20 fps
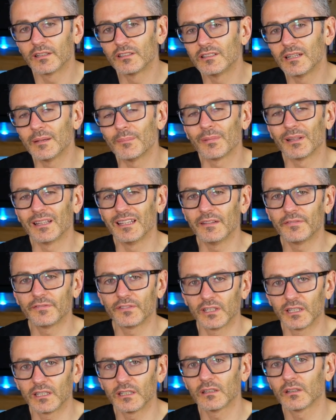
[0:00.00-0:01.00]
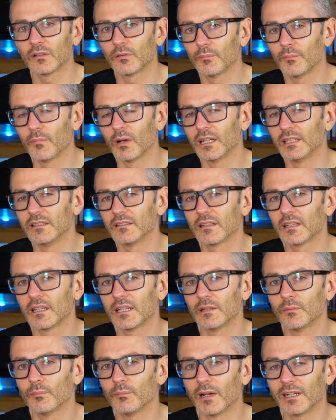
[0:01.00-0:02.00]
tip lifting might
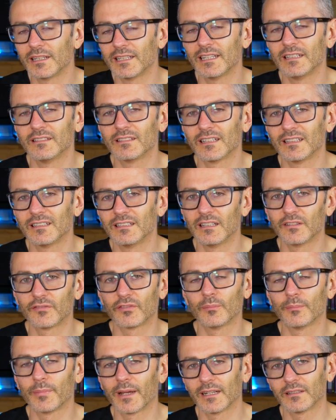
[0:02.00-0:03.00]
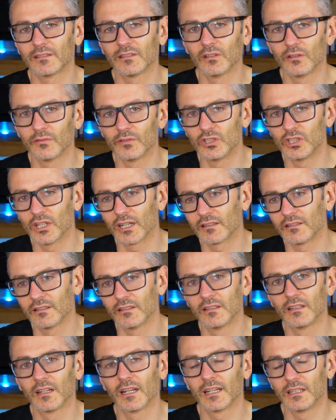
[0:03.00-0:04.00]
hint at a different pattern of
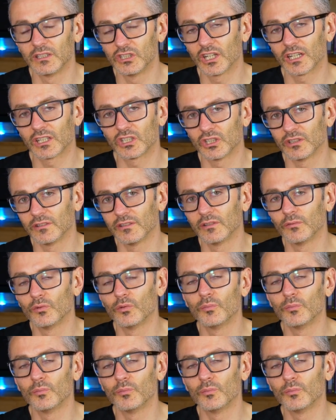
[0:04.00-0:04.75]
injection than